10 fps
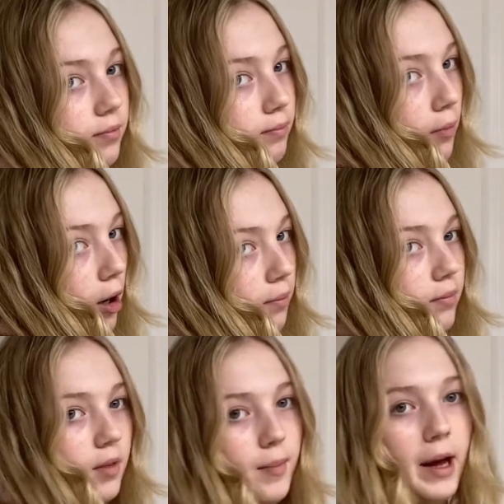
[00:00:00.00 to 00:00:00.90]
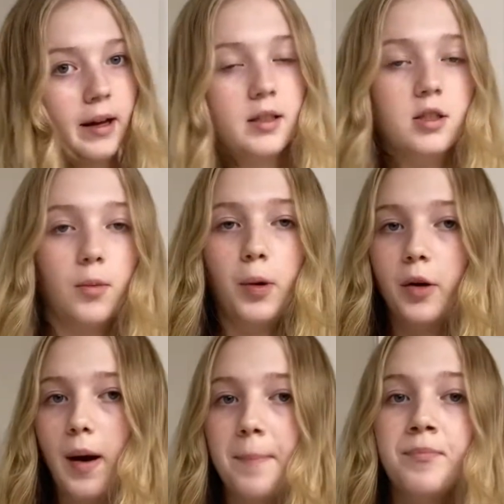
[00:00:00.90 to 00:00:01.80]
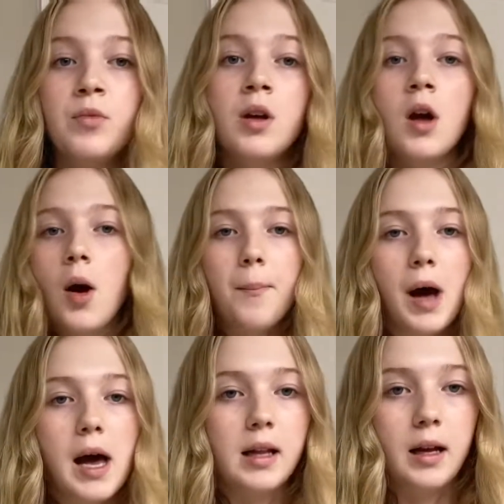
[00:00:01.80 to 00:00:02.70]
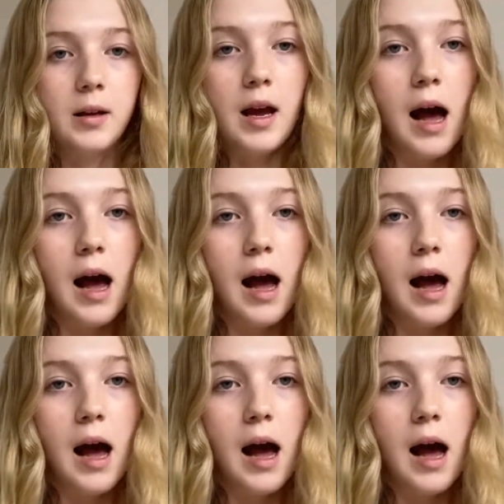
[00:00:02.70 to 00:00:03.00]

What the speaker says: or the back is still pretty wet, but like the